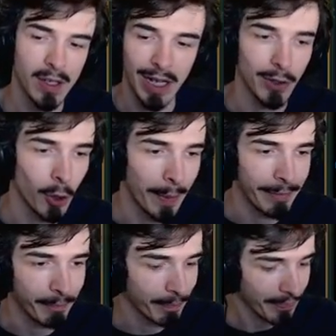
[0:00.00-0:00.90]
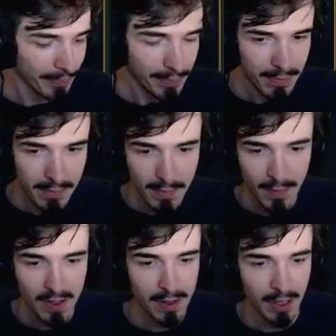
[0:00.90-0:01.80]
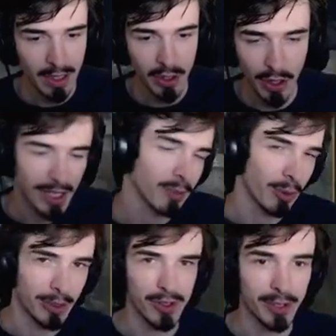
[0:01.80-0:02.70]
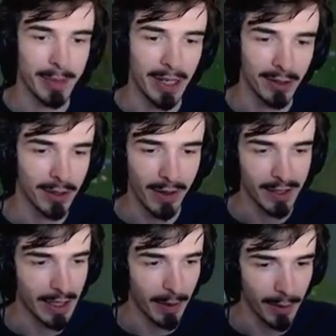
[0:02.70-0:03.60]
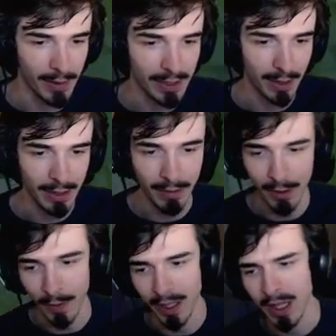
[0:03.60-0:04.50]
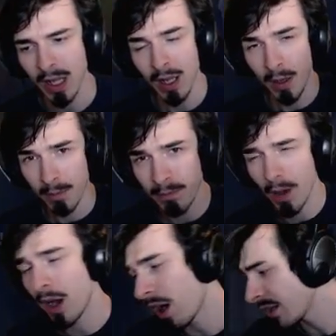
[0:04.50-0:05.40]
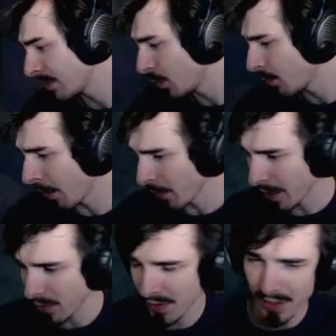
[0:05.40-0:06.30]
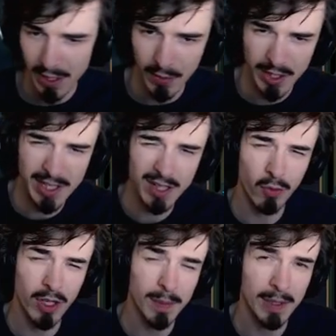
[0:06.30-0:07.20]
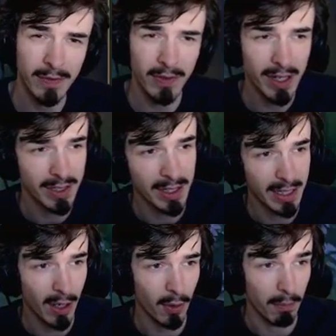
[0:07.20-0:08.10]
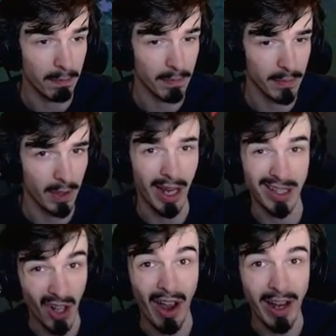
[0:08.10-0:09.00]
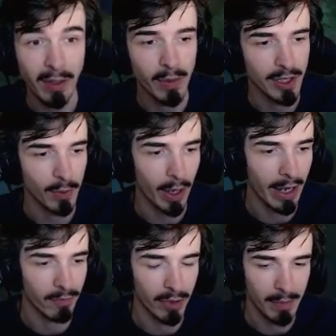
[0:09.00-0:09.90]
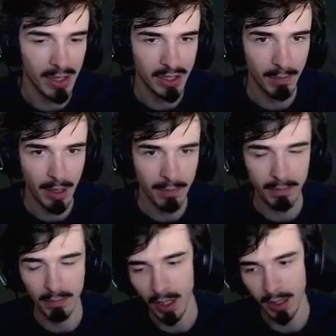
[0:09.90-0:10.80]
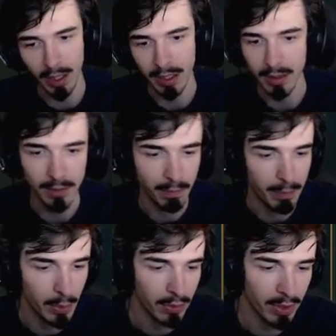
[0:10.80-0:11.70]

Ignore me. You guys are probably used to me now, you know that's how it goes down here anyway. Item build, by the way, on Xin Zhao. This isn't really specifically a Xin Zhao guide, which is why I haven't really mentioned my build or